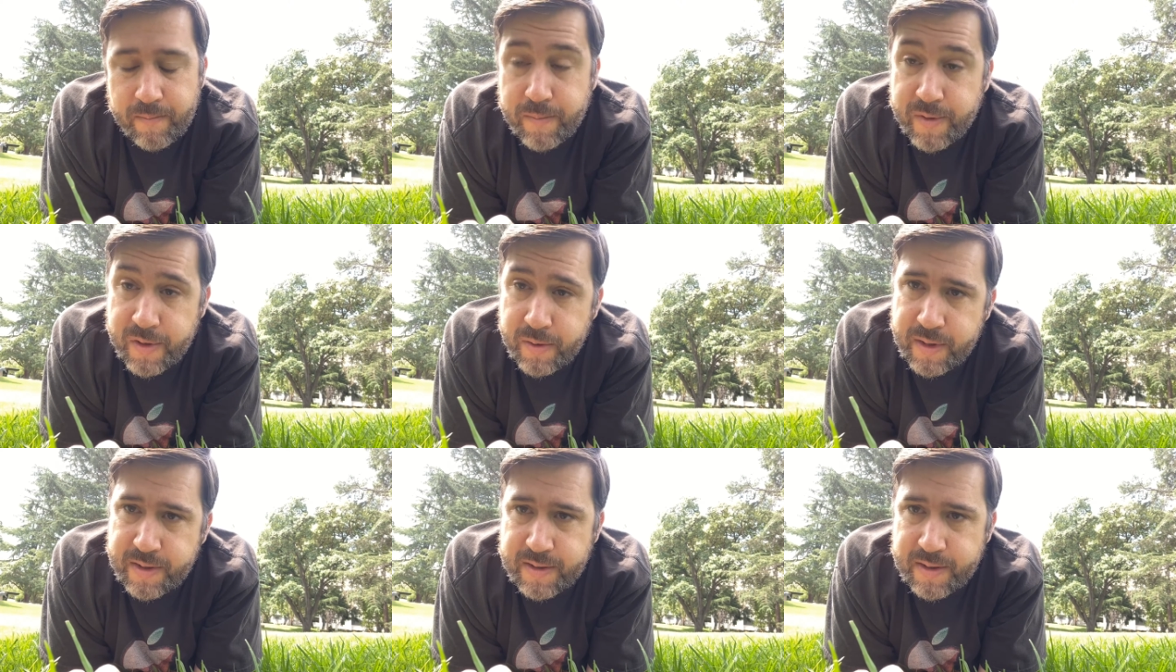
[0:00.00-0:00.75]
do
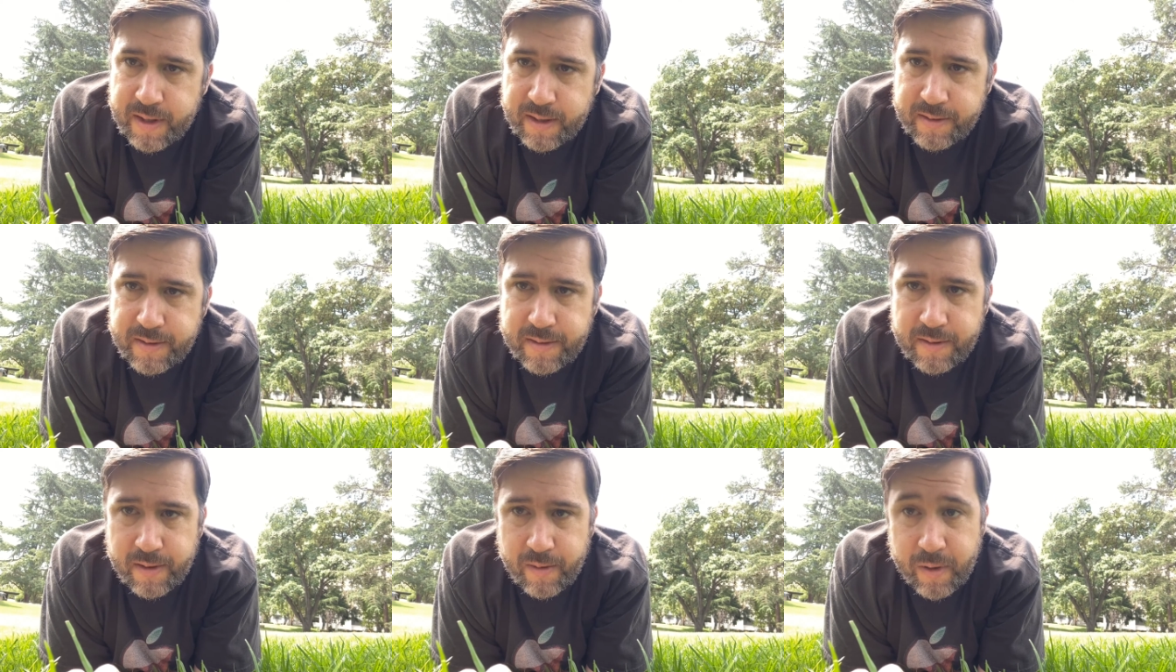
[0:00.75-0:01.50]
these things,
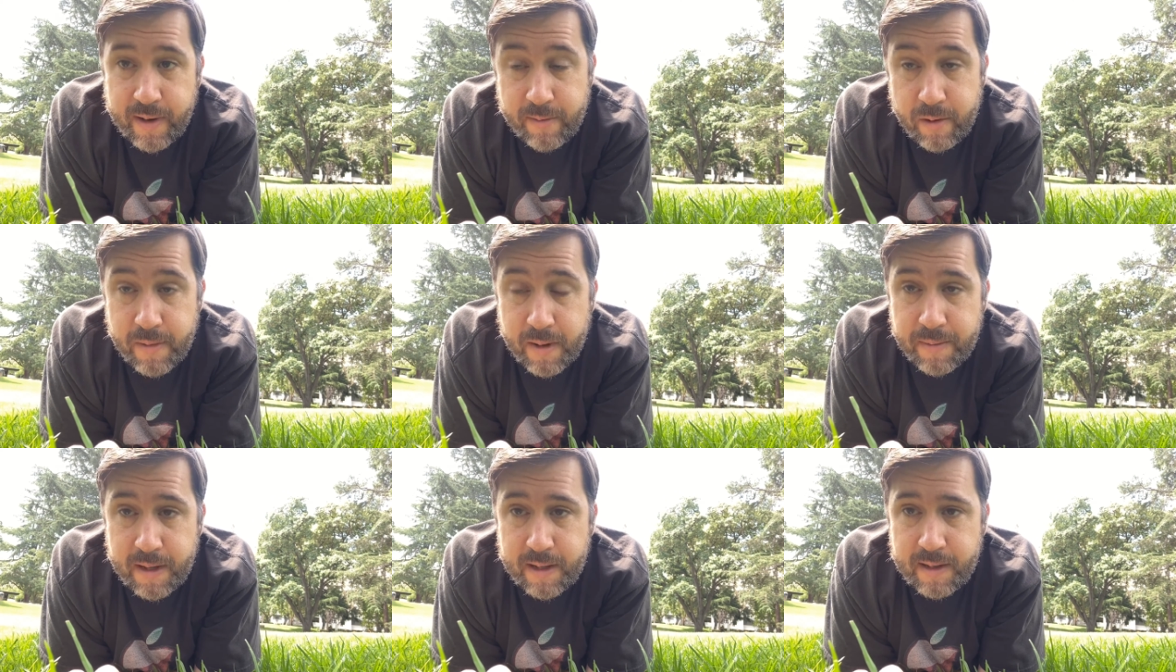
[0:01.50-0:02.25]
whatever it may
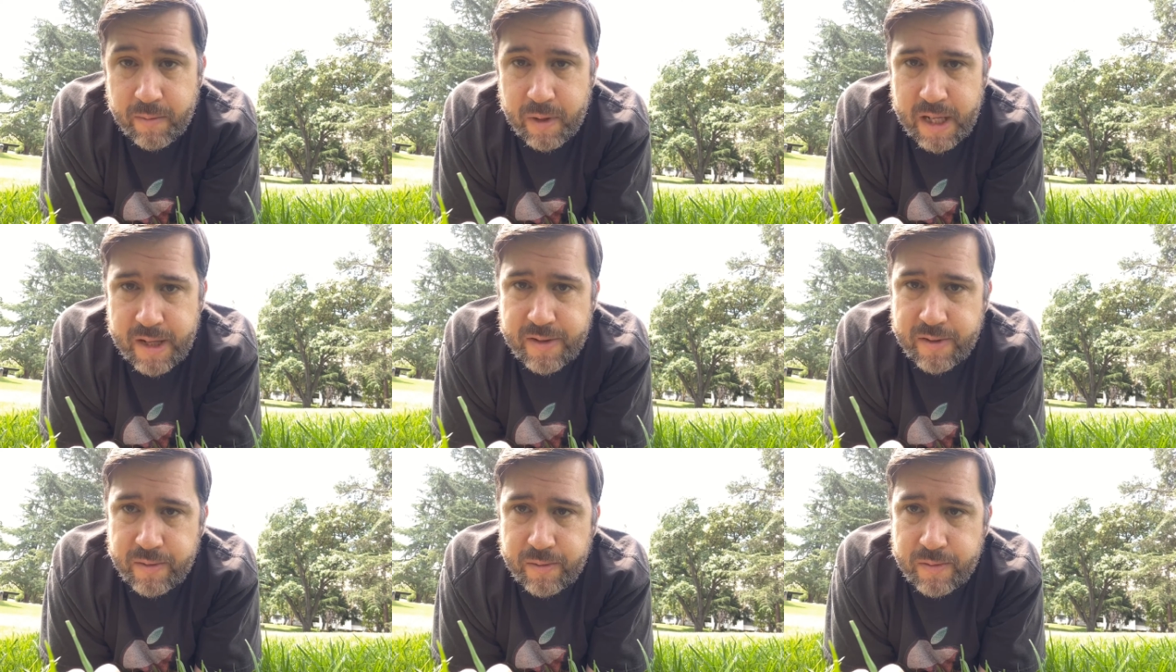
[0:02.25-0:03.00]
be that we need
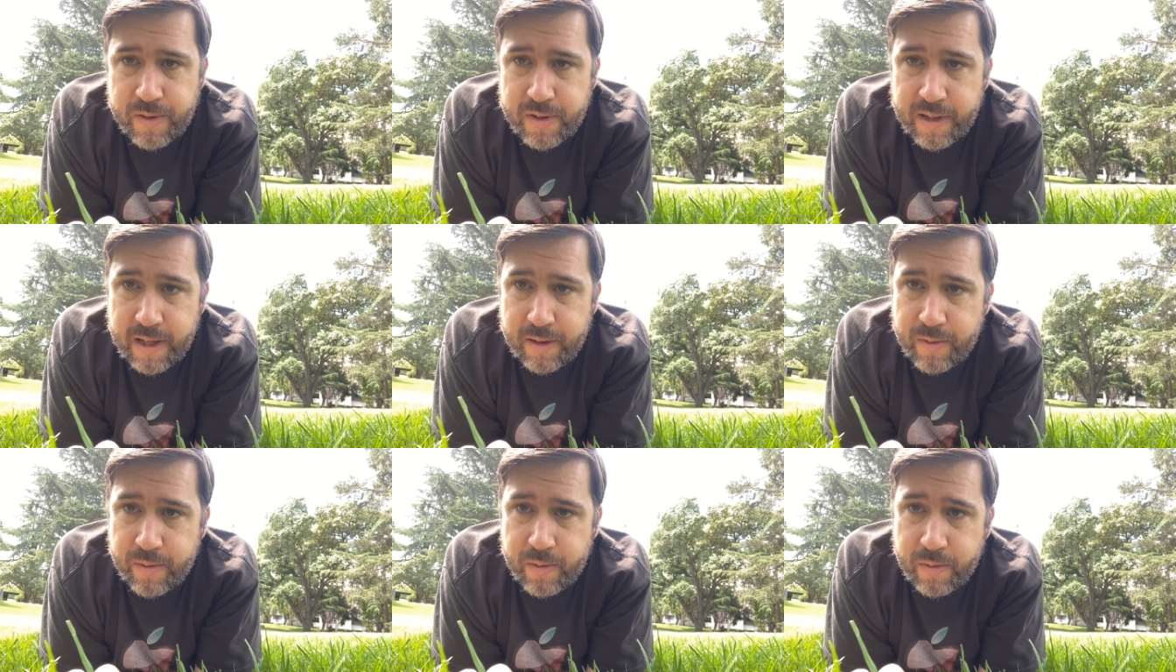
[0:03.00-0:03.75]
to get
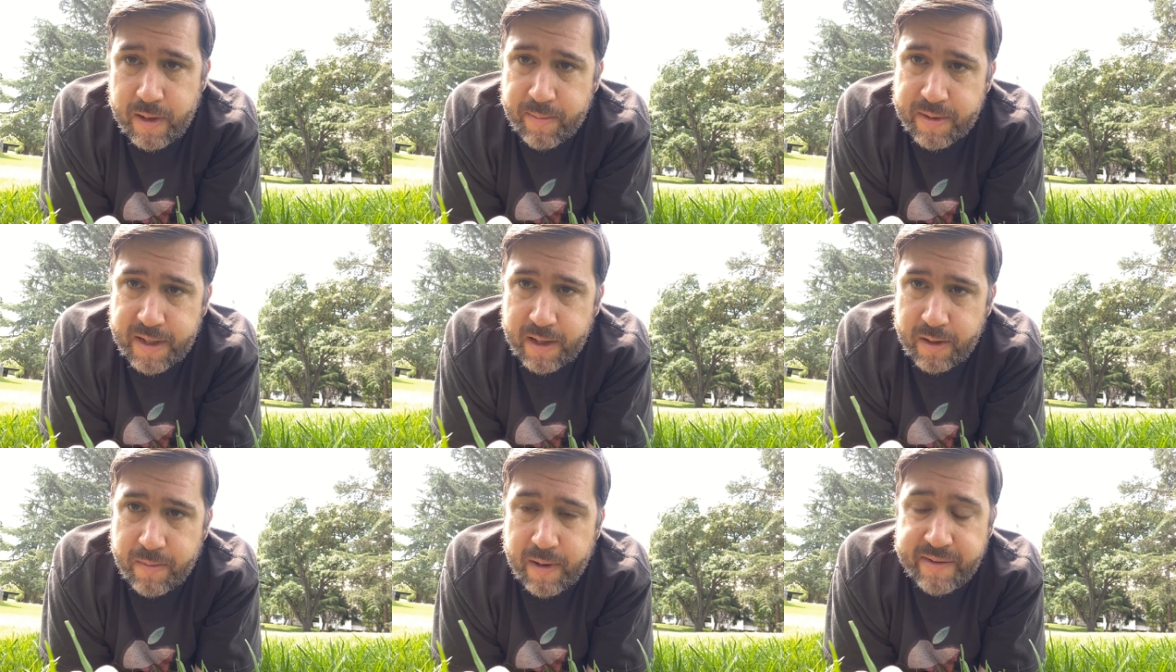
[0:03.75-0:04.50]
through that
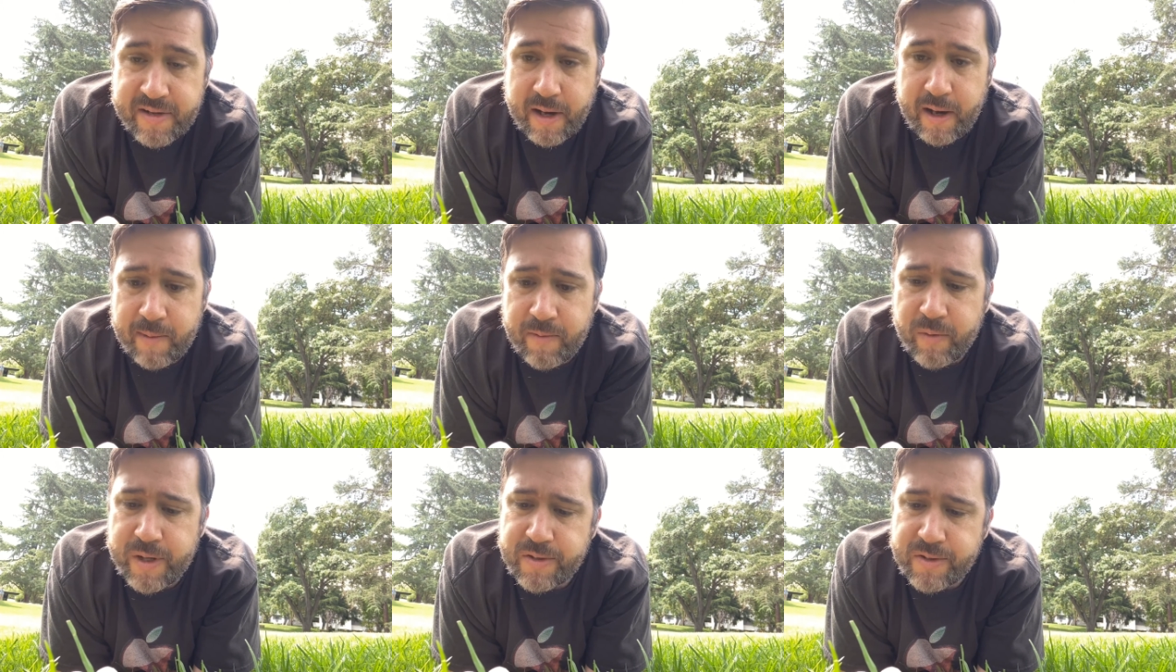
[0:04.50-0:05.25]
particular time,
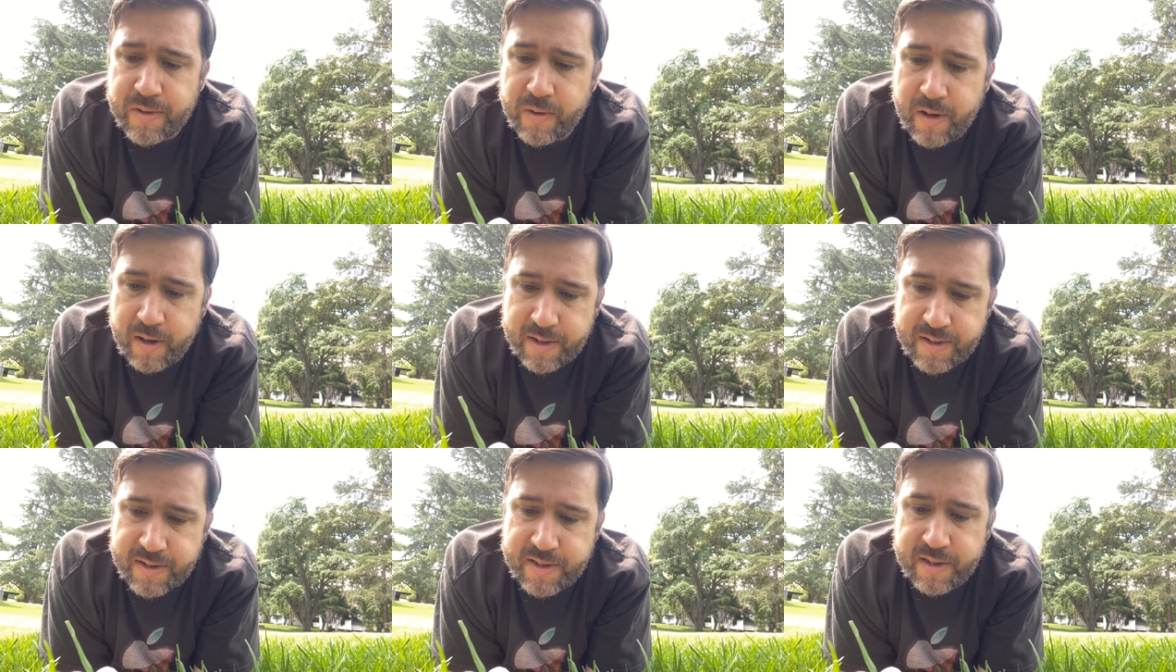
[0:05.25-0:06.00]
if we do so
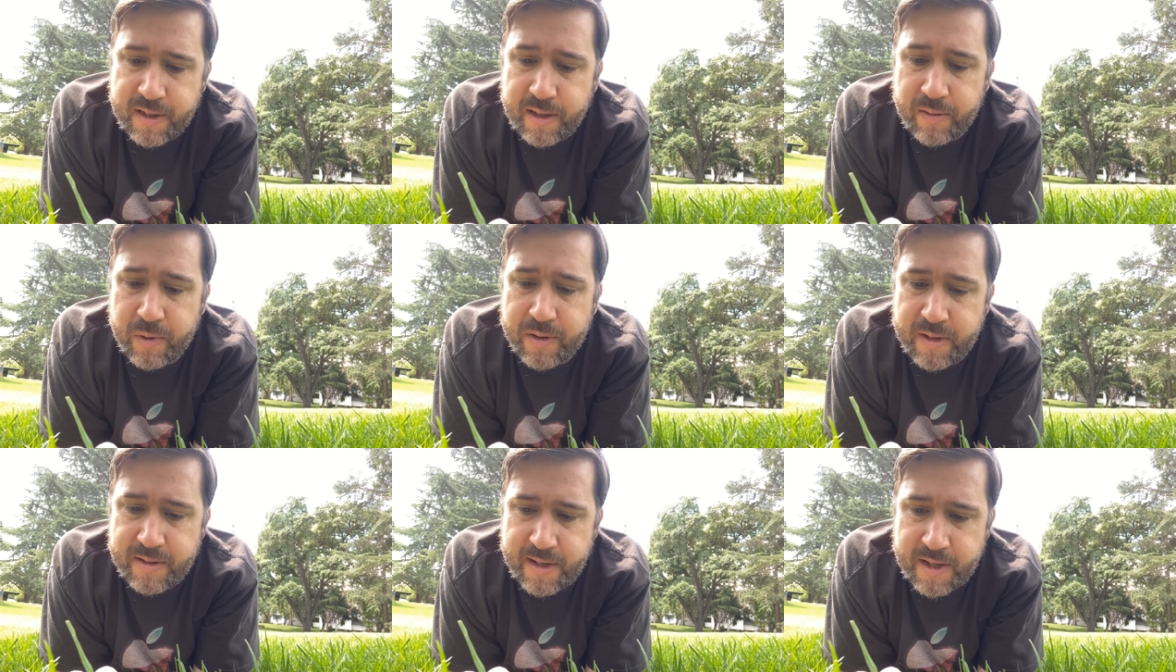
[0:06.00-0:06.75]
consciously and with
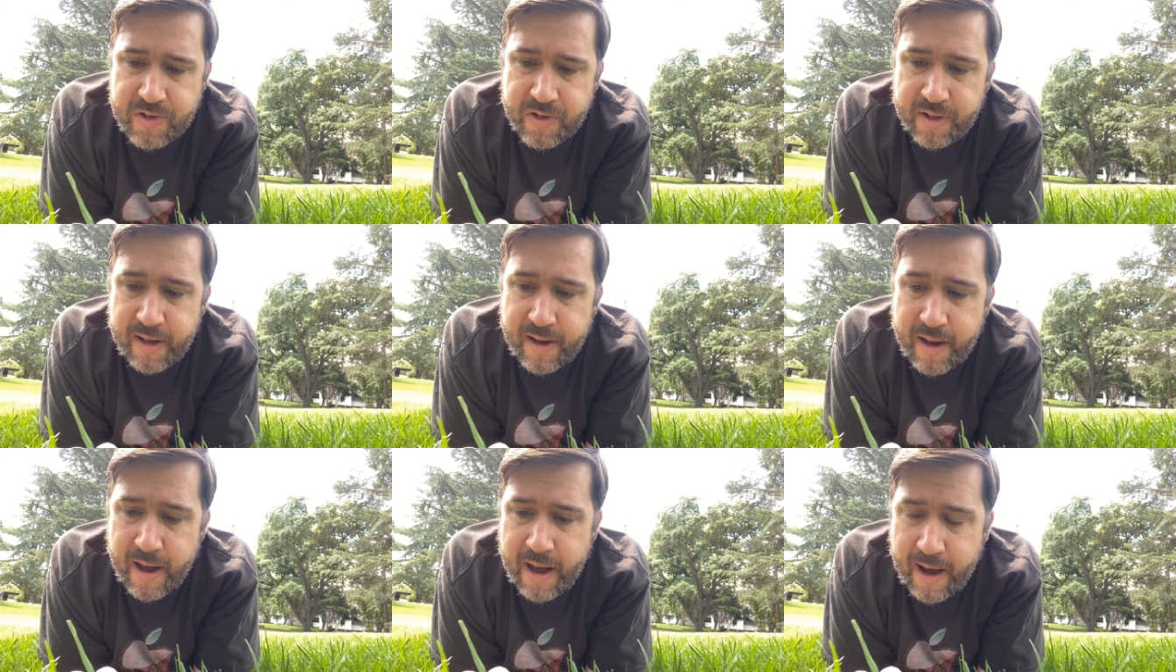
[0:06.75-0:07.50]
intention,
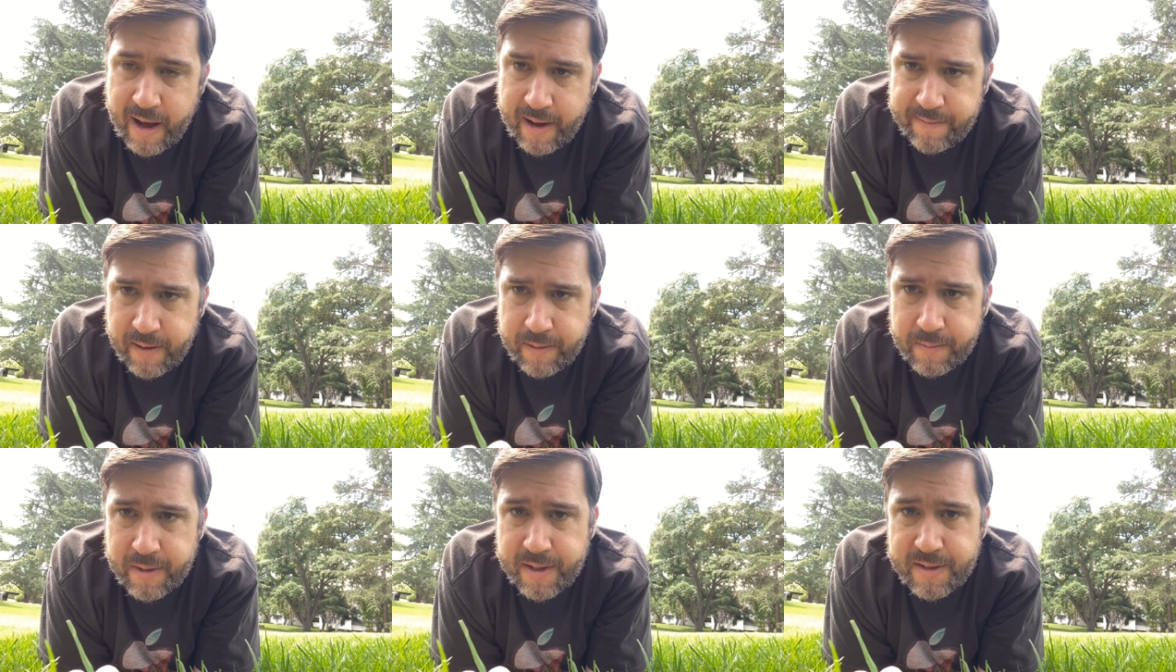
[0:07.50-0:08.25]
I
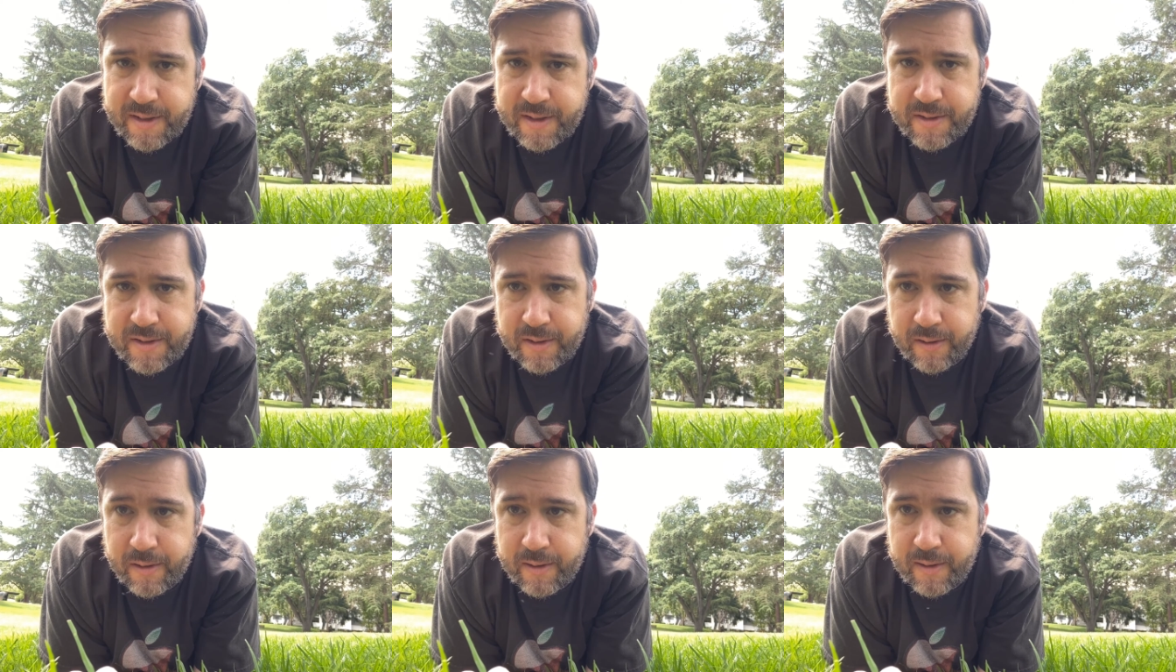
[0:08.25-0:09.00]
find it's
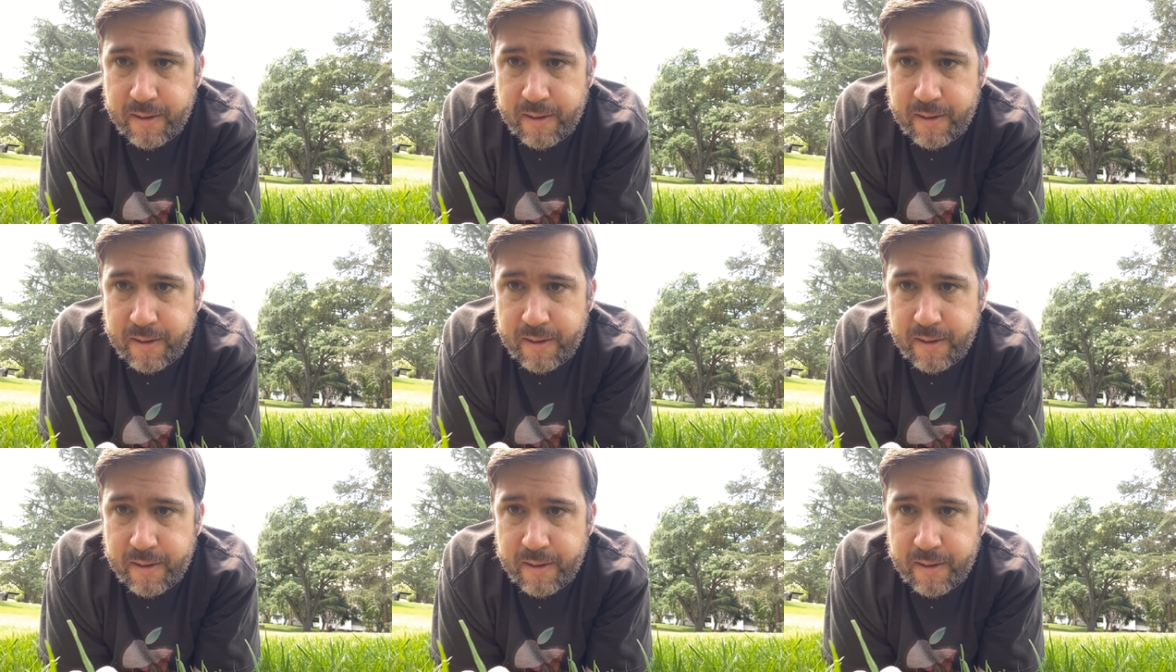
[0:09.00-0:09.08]
easier.